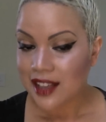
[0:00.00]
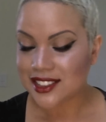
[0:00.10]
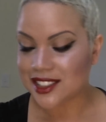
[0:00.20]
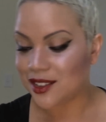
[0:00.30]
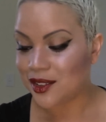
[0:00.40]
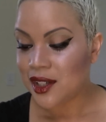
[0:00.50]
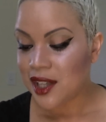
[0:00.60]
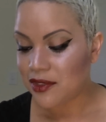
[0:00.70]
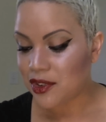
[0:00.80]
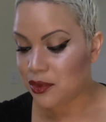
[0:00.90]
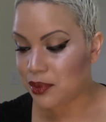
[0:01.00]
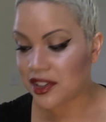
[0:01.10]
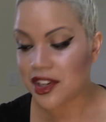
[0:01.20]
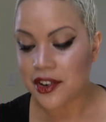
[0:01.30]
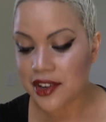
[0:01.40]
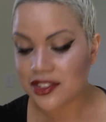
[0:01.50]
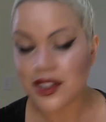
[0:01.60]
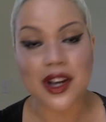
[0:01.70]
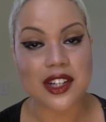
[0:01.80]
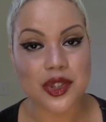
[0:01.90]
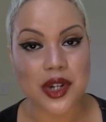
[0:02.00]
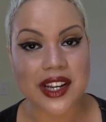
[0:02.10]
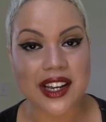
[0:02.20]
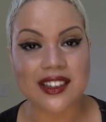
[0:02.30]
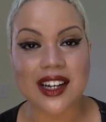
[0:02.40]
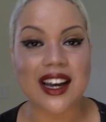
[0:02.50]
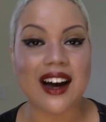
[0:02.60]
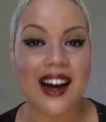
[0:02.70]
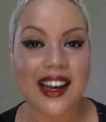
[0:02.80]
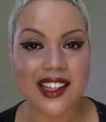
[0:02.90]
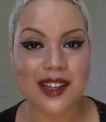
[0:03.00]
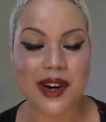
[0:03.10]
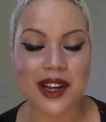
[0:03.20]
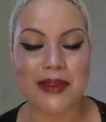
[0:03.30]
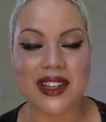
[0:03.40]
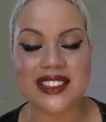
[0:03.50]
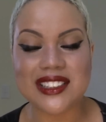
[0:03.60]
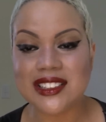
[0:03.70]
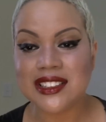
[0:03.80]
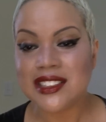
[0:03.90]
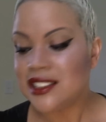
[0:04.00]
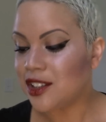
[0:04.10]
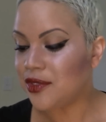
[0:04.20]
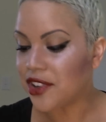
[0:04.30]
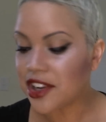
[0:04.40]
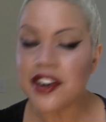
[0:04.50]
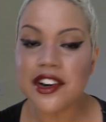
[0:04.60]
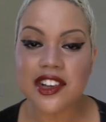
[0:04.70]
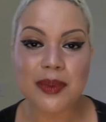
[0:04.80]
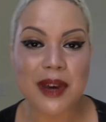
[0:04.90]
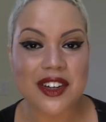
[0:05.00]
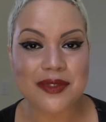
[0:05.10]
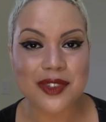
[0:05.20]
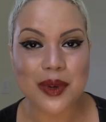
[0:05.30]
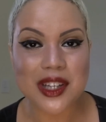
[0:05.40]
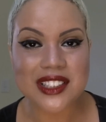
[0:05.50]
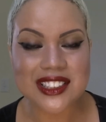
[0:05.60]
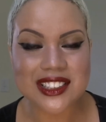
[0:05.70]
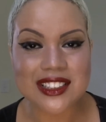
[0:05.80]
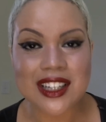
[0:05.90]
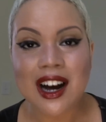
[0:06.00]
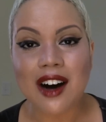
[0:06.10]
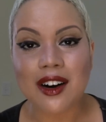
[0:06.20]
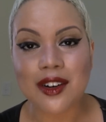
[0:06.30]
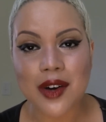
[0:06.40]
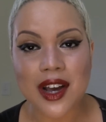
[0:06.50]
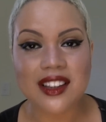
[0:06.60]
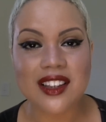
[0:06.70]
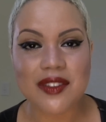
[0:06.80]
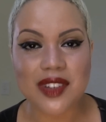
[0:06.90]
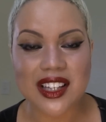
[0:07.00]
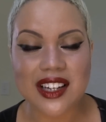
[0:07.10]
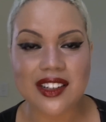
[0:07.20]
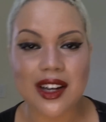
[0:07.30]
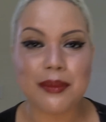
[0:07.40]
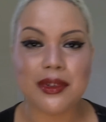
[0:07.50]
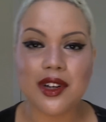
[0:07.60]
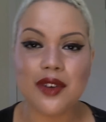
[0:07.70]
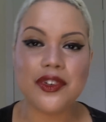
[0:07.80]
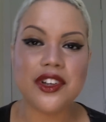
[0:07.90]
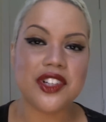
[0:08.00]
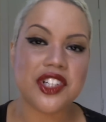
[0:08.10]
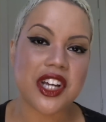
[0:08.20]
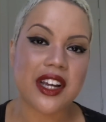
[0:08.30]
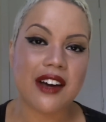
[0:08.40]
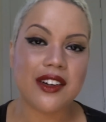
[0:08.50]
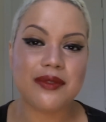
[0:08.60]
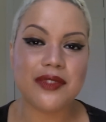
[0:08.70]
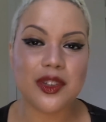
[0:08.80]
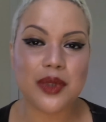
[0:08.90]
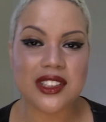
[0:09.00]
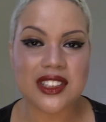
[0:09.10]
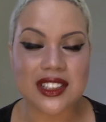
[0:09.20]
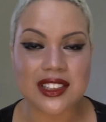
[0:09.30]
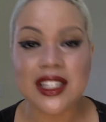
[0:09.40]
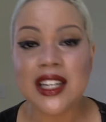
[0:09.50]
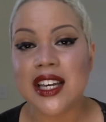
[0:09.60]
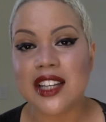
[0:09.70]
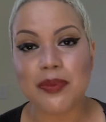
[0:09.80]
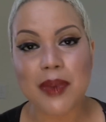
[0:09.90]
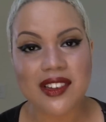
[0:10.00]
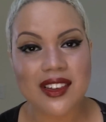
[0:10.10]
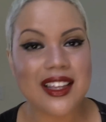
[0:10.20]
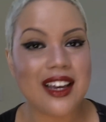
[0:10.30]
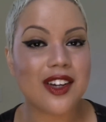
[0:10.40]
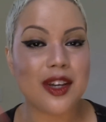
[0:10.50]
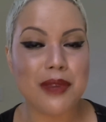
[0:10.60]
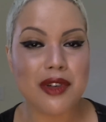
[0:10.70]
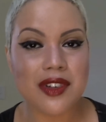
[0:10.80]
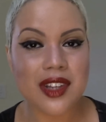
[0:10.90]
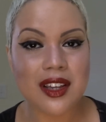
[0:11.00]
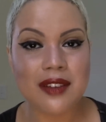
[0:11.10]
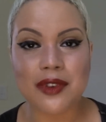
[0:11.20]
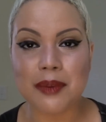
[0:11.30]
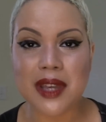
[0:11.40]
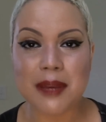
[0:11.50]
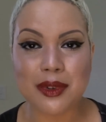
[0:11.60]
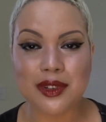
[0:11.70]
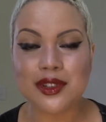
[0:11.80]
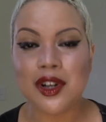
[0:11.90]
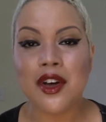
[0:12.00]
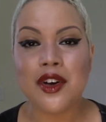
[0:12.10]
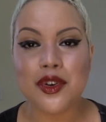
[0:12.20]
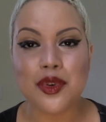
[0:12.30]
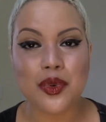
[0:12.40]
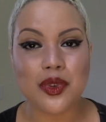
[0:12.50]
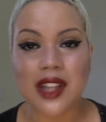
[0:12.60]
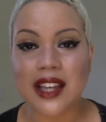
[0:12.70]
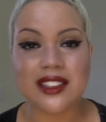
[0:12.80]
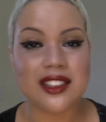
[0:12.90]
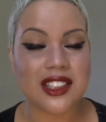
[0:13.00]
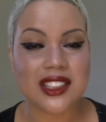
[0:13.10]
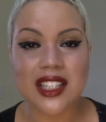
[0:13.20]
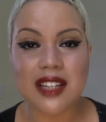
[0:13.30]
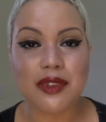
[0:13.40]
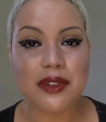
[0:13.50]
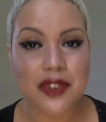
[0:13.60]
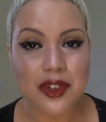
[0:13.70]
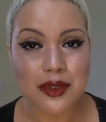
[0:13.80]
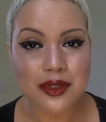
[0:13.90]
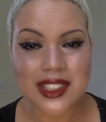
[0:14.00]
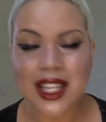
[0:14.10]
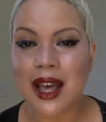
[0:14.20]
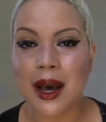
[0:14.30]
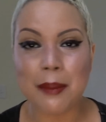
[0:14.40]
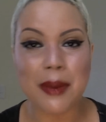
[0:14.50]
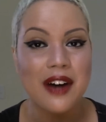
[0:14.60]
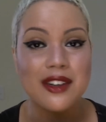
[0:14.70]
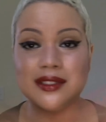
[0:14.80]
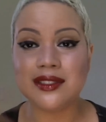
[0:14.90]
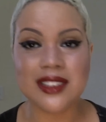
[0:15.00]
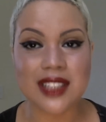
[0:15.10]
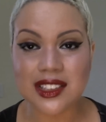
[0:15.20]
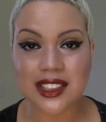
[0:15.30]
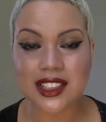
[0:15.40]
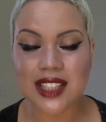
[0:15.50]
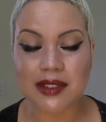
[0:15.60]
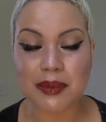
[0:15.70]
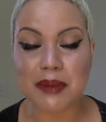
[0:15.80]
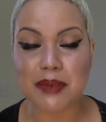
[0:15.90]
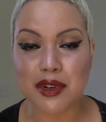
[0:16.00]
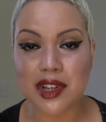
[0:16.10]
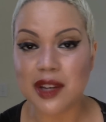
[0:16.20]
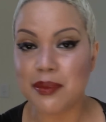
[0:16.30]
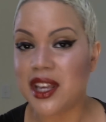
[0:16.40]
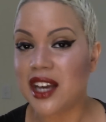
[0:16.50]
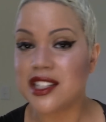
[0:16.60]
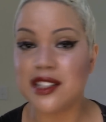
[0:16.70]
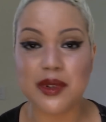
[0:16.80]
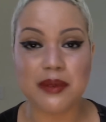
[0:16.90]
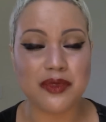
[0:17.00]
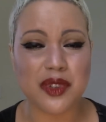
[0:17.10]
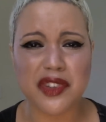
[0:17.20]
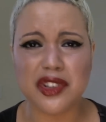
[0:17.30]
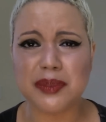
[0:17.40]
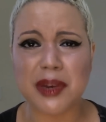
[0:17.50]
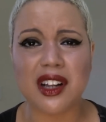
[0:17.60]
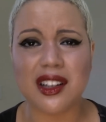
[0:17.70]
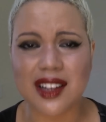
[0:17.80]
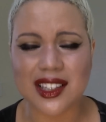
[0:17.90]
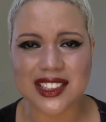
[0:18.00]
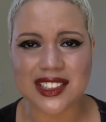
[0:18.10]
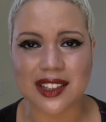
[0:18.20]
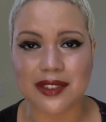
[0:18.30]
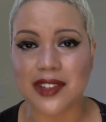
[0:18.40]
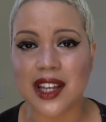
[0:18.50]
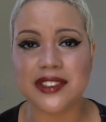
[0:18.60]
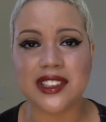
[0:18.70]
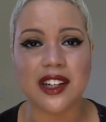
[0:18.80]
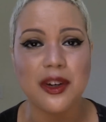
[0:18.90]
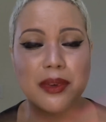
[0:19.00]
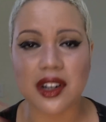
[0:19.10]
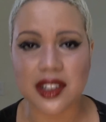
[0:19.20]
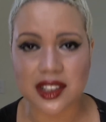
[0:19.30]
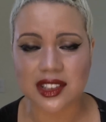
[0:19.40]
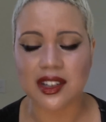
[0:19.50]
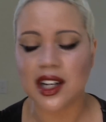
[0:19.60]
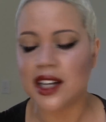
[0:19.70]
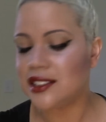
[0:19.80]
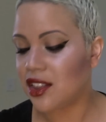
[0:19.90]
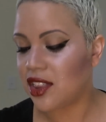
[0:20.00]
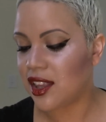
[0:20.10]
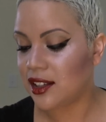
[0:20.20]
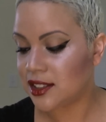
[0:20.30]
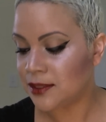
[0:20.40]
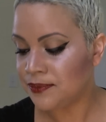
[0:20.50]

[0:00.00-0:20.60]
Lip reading: So if you've been curious, go ahead and try it out. I highly recommend it. So if you're curious about Influenster, I'll go ahead and leave a link down below for you to check out Influenster. It's basically a community for people who like to just leave reviews about, doesn't just have to be beauty, it can be actually reviews about a lot of stuff, lifestyle products, all kinds of things.